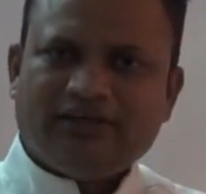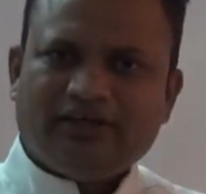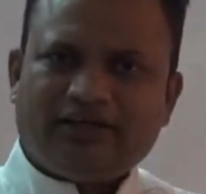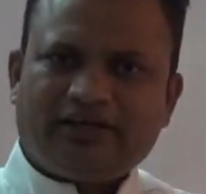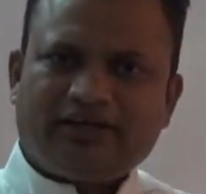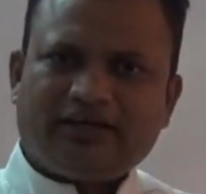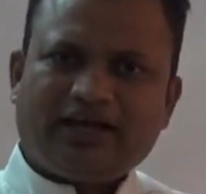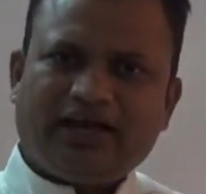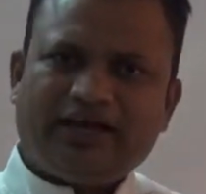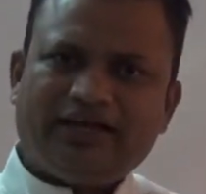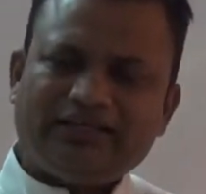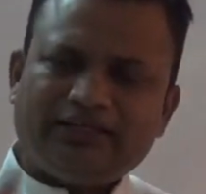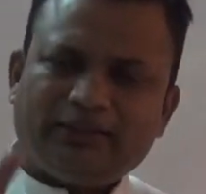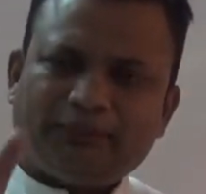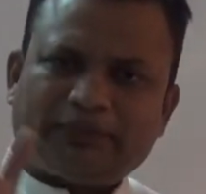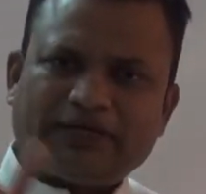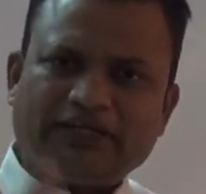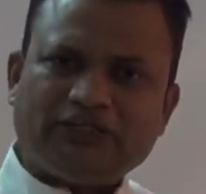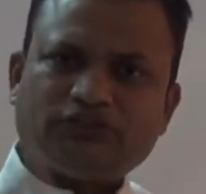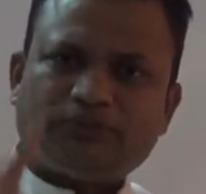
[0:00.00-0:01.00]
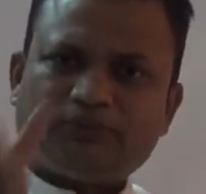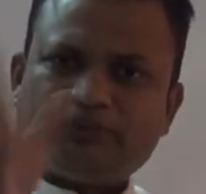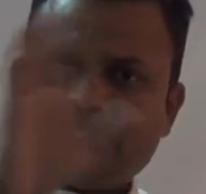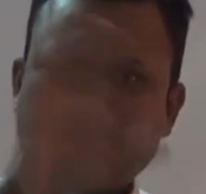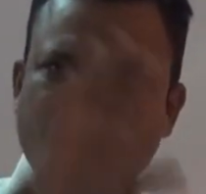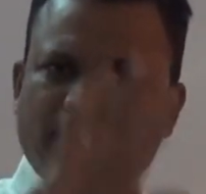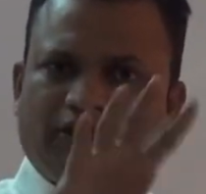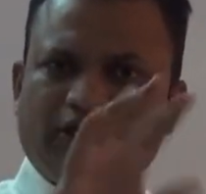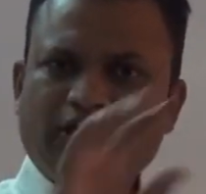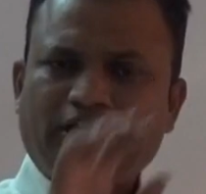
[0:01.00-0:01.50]
regarding the price of
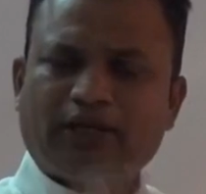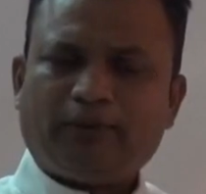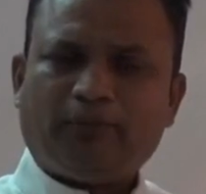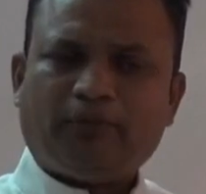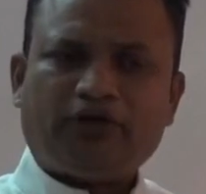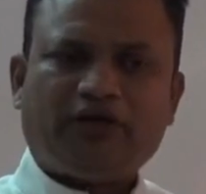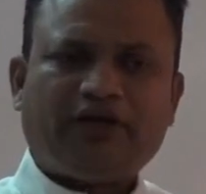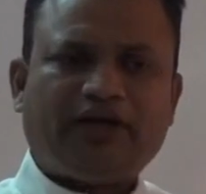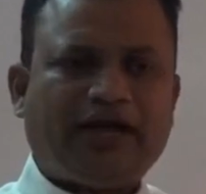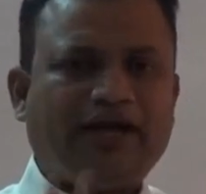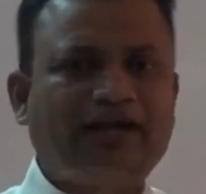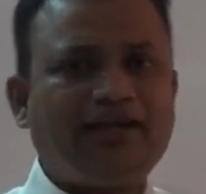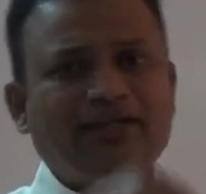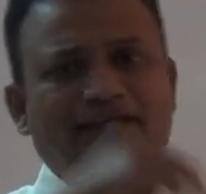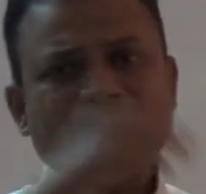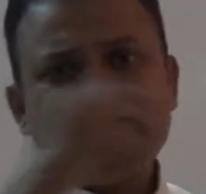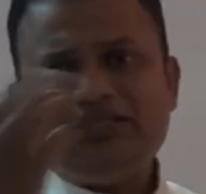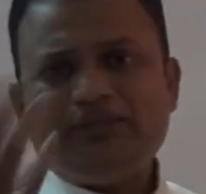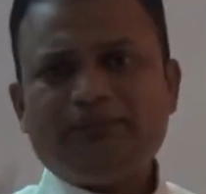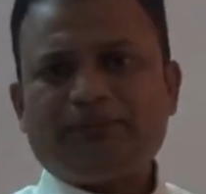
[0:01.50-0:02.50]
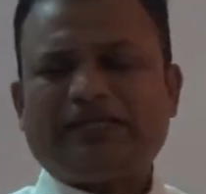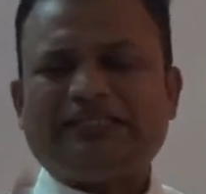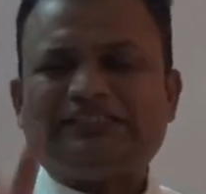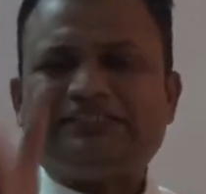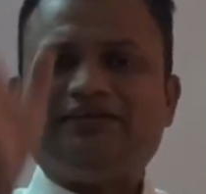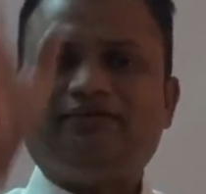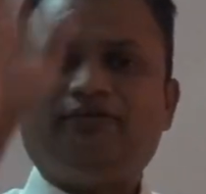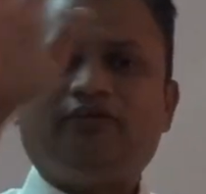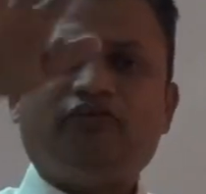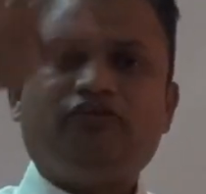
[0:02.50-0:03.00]
that particular commodity. At any
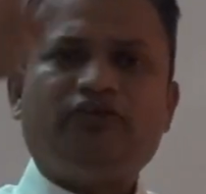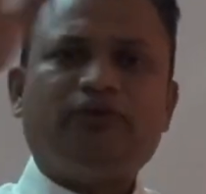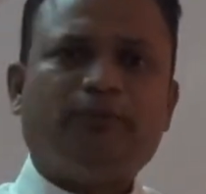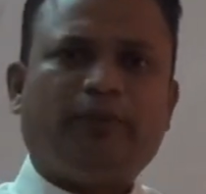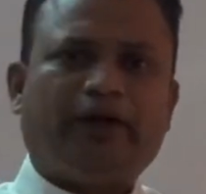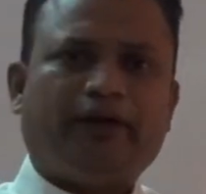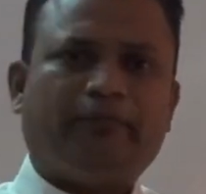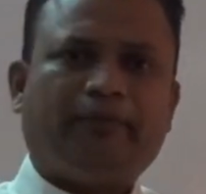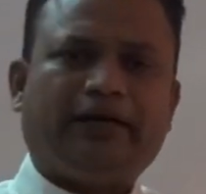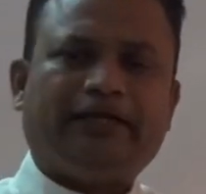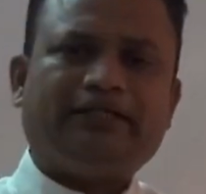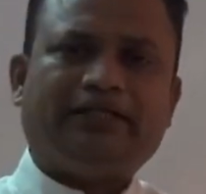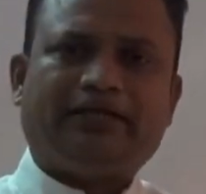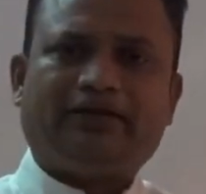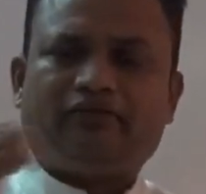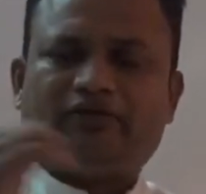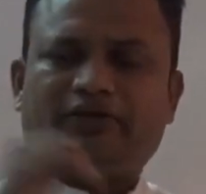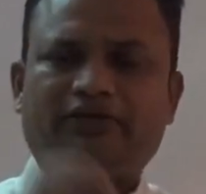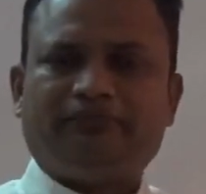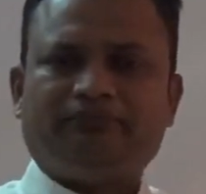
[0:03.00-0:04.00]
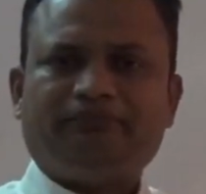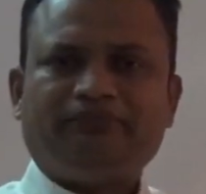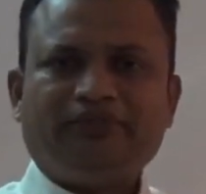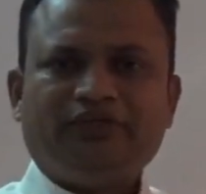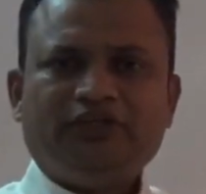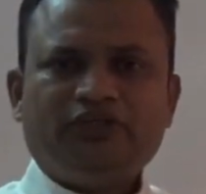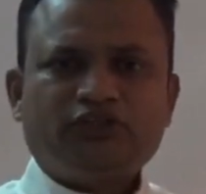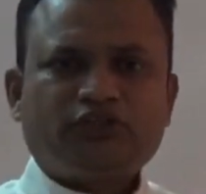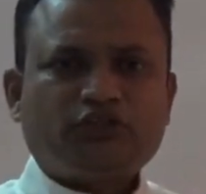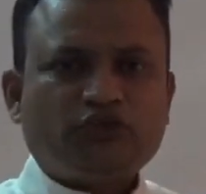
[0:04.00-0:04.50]
price level we buy that one.
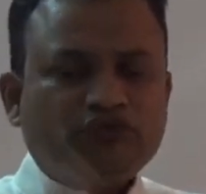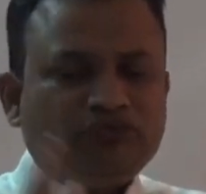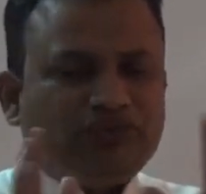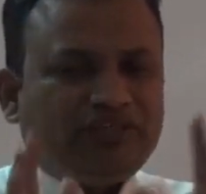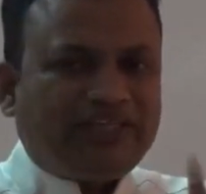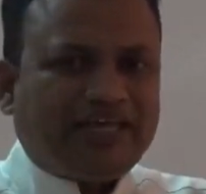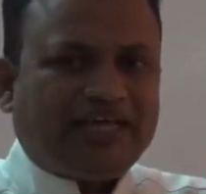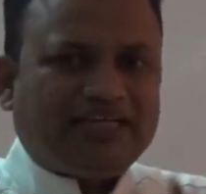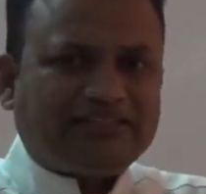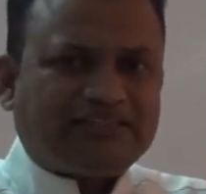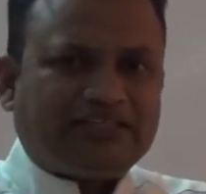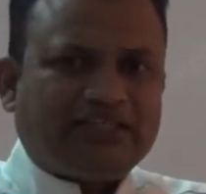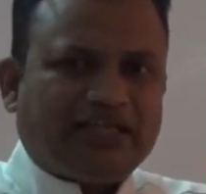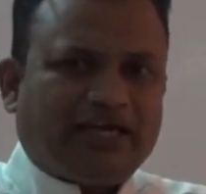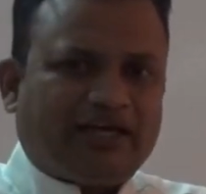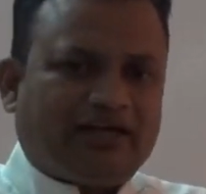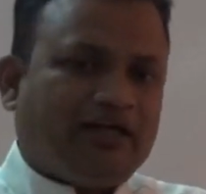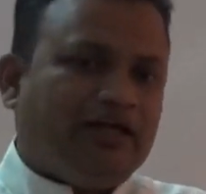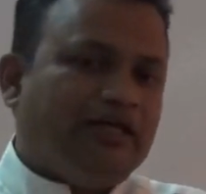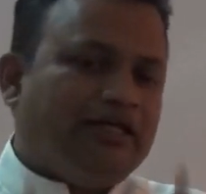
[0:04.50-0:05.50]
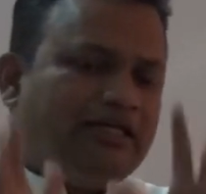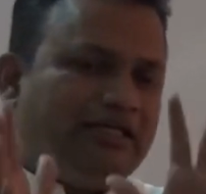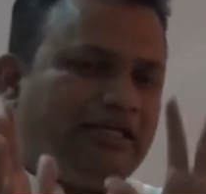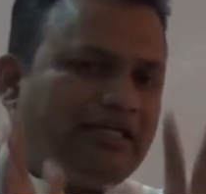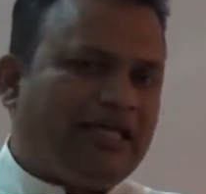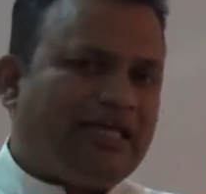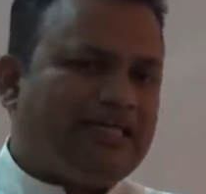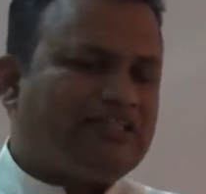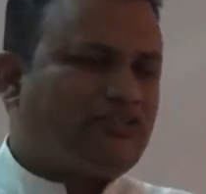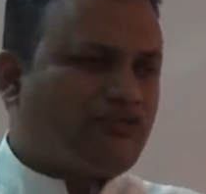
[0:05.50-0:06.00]
So we can say that in
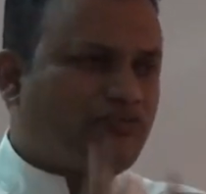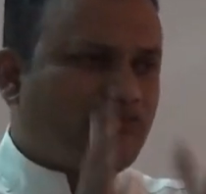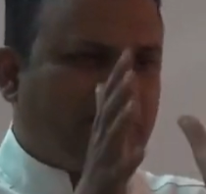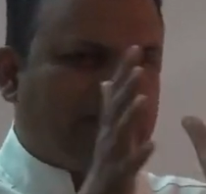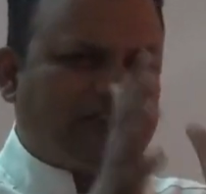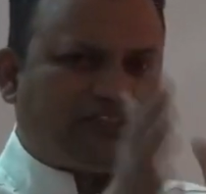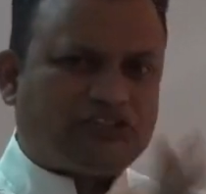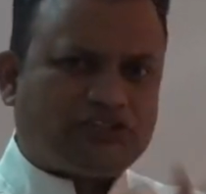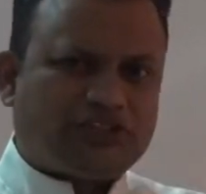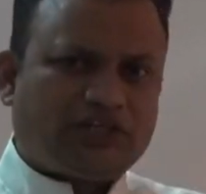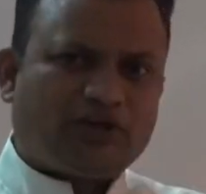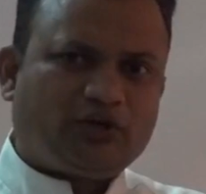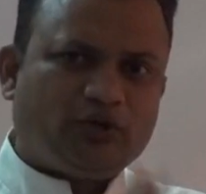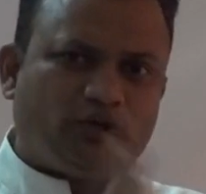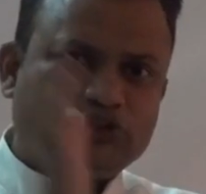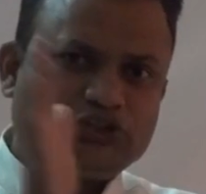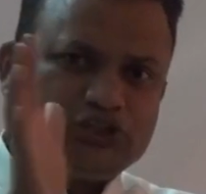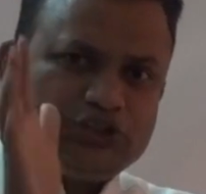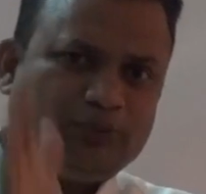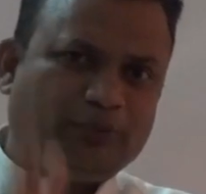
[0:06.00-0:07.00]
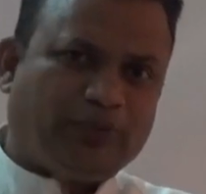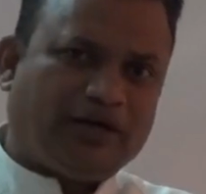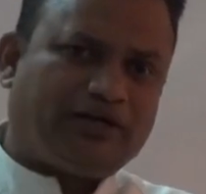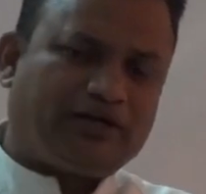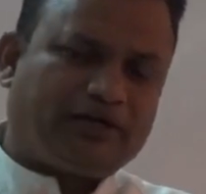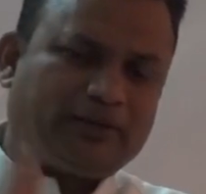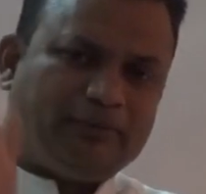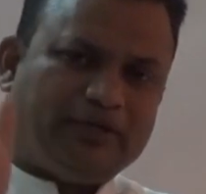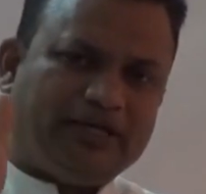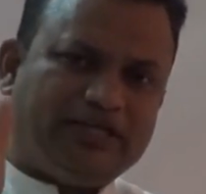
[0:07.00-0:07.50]
case of necessary goods,
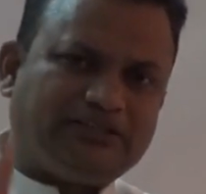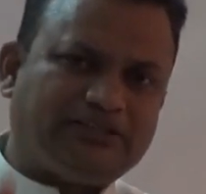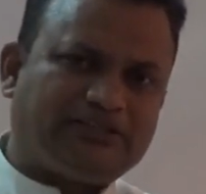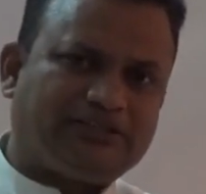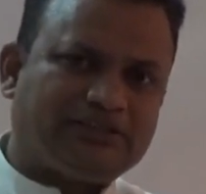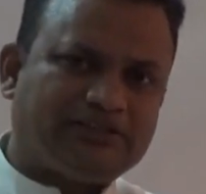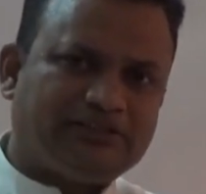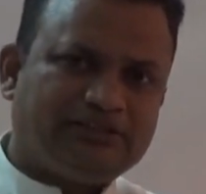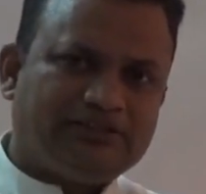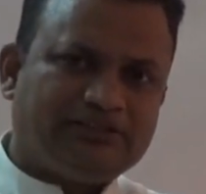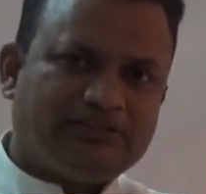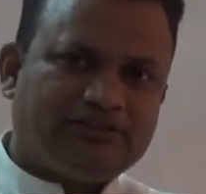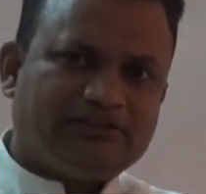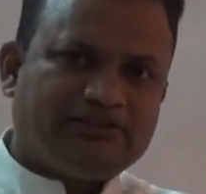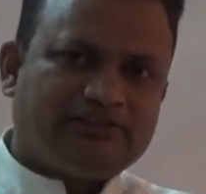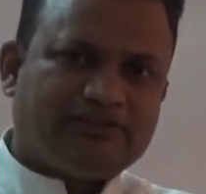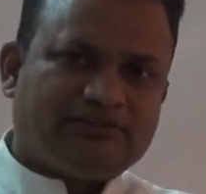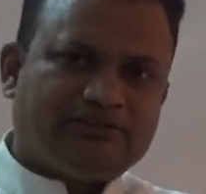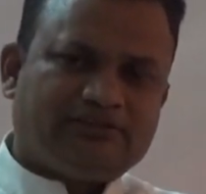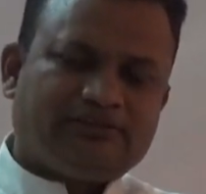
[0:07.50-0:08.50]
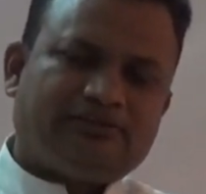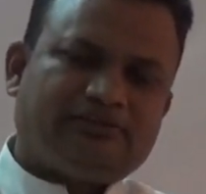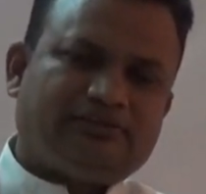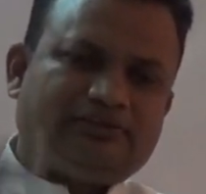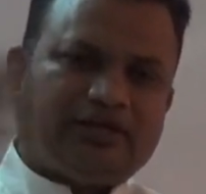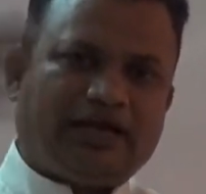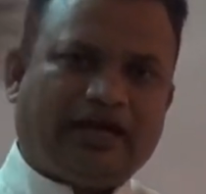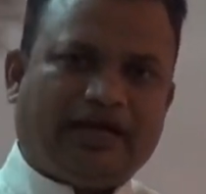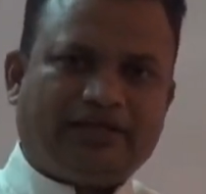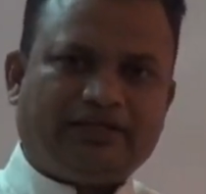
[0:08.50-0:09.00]
demand remains
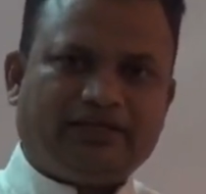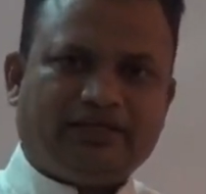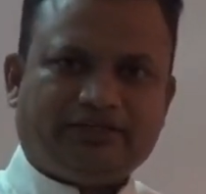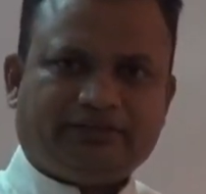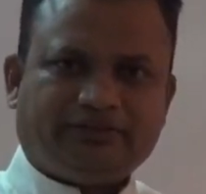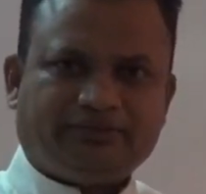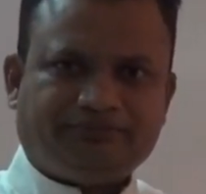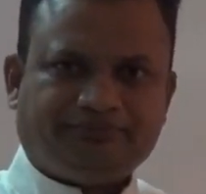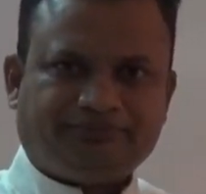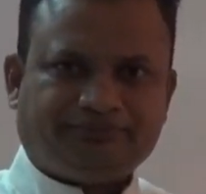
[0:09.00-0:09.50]
higher